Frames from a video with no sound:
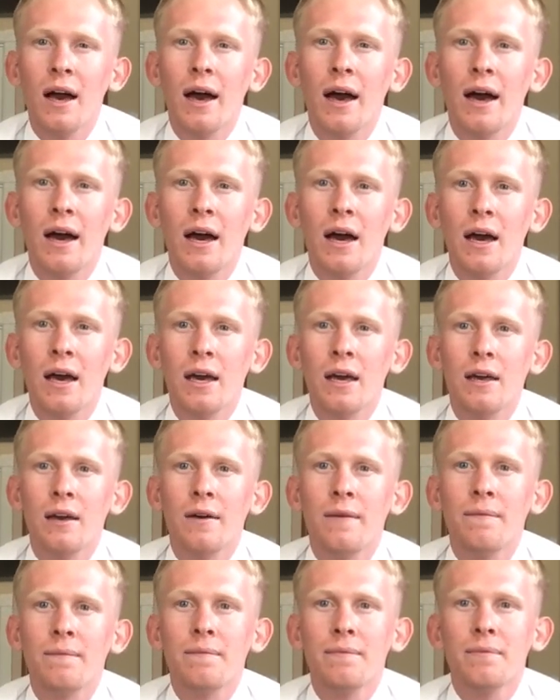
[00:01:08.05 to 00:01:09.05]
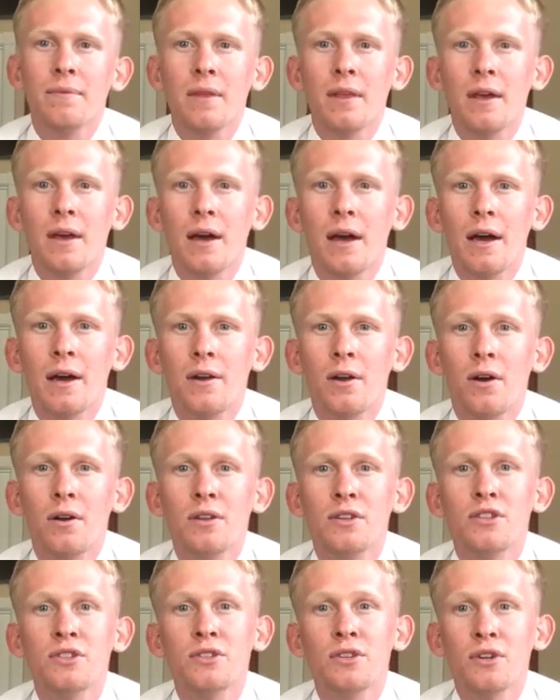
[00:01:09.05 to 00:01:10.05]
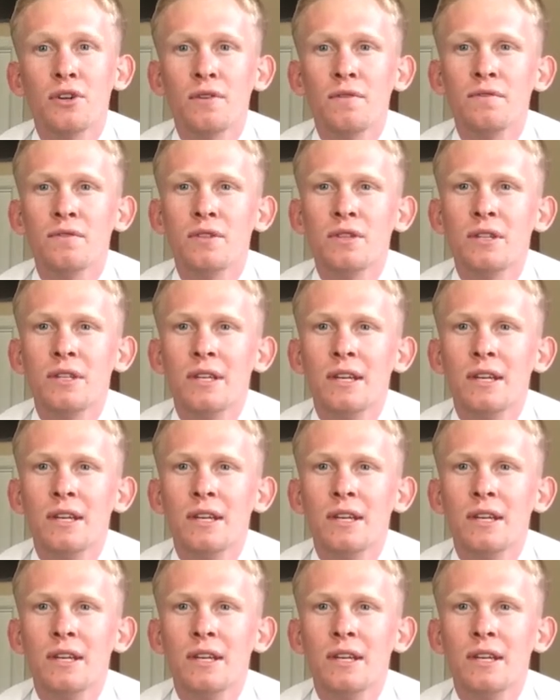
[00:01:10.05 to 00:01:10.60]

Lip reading: I had already served